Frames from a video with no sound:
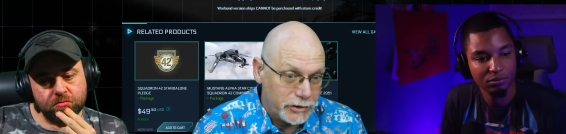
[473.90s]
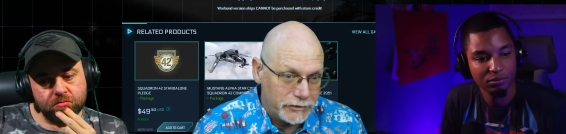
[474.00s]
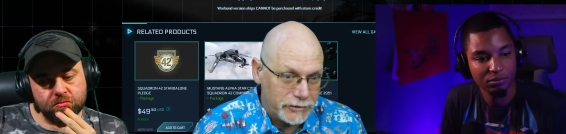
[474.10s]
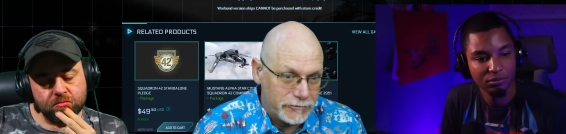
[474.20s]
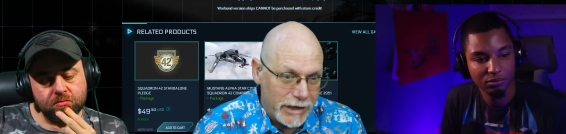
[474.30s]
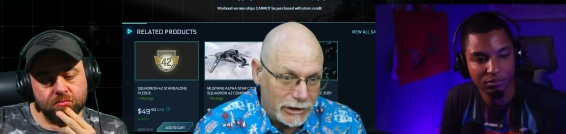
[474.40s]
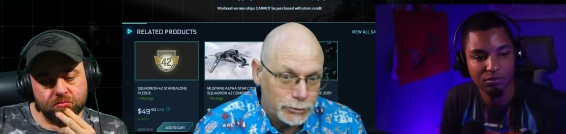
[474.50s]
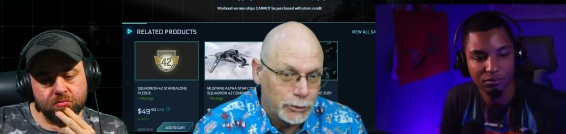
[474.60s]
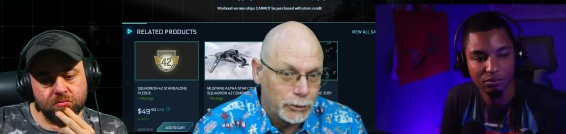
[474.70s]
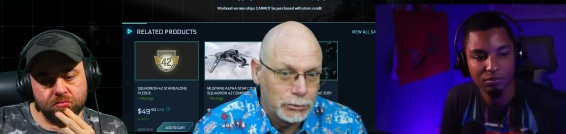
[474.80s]
Speaker 1: it's a mm-hmm.
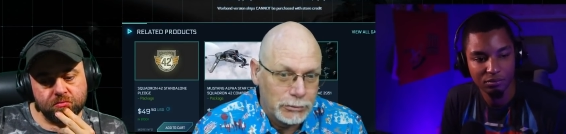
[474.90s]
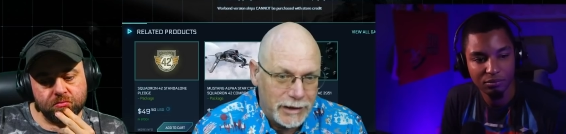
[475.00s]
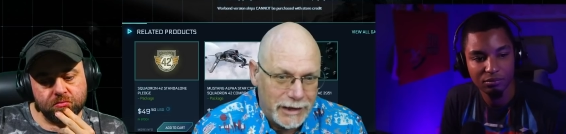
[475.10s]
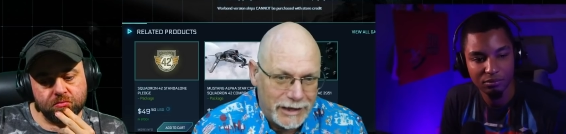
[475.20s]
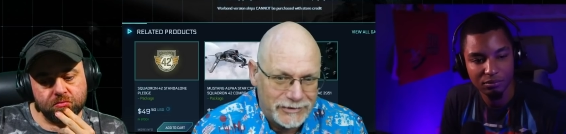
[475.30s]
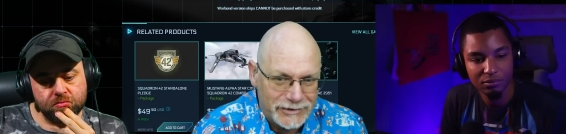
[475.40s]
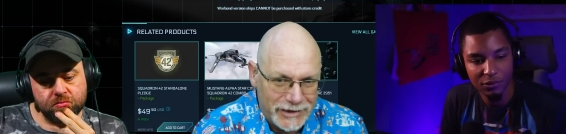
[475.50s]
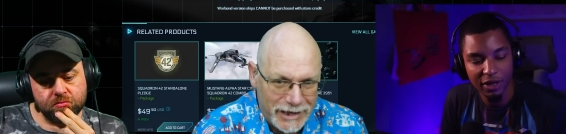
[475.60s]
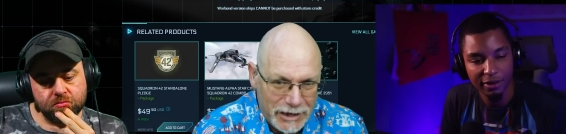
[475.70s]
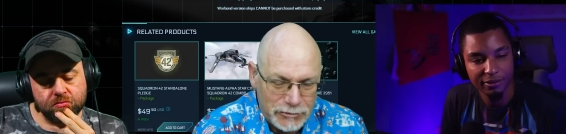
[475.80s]
valuable asset
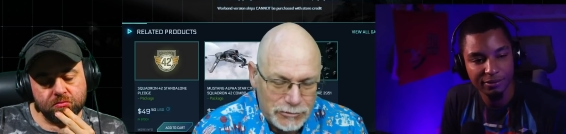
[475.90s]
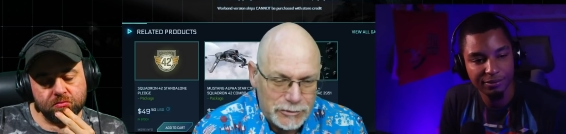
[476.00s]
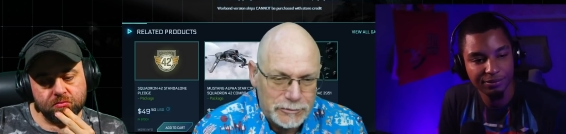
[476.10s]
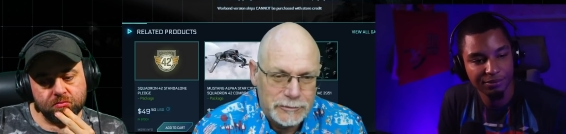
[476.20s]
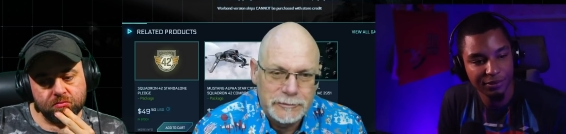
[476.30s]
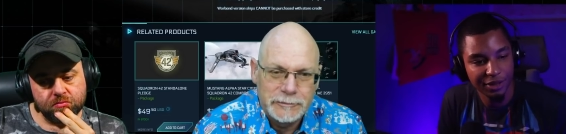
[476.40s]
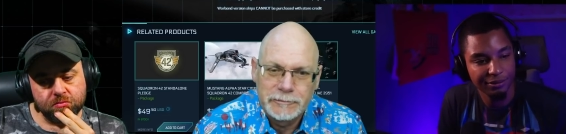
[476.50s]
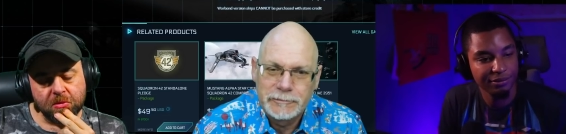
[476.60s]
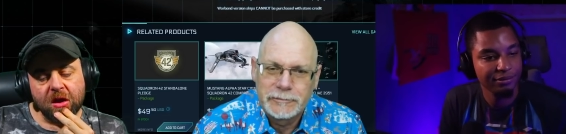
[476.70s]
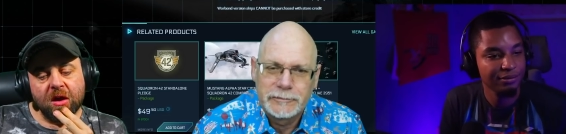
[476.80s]
to have. Yeah.
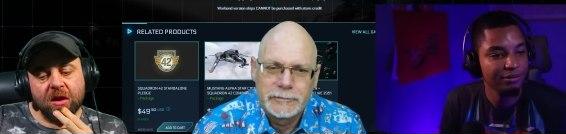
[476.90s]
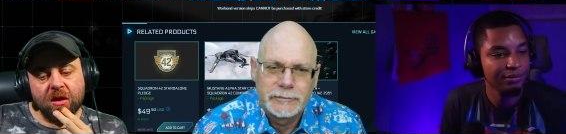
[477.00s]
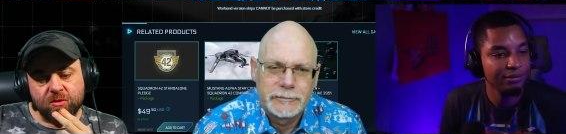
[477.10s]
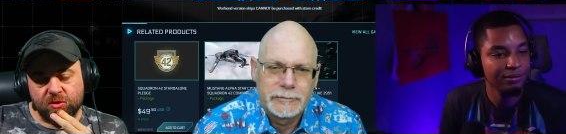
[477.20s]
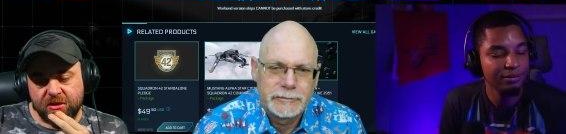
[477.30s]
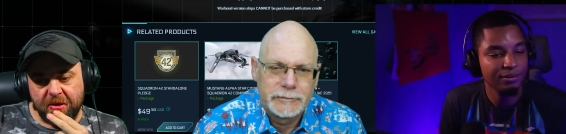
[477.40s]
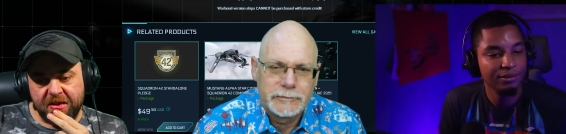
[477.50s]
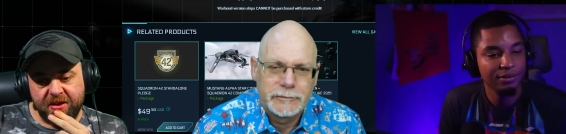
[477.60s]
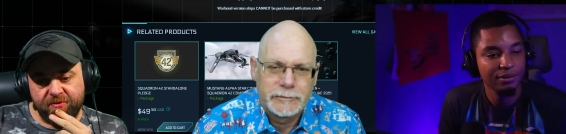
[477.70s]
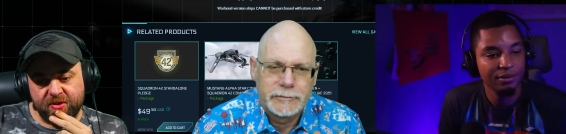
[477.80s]
Yeah.
Speaker 2: So, what's the main
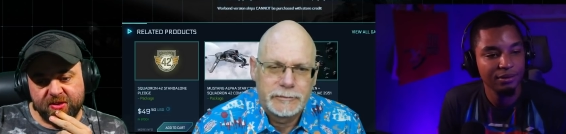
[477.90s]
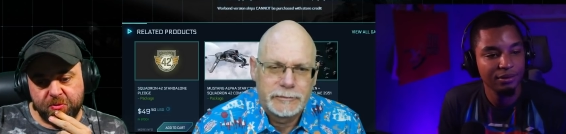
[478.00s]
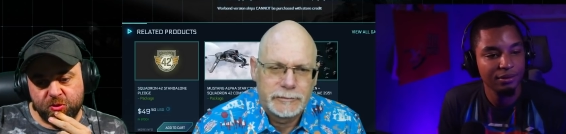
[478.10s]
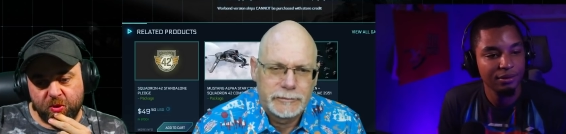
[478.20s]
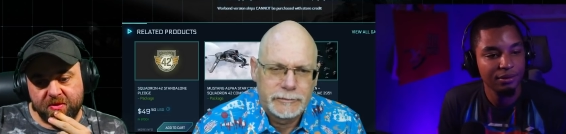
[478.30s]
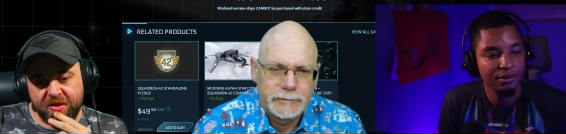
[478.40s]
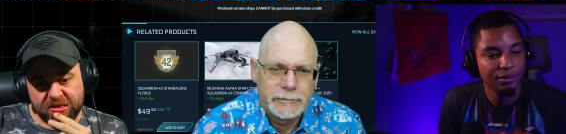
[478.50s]
difference between this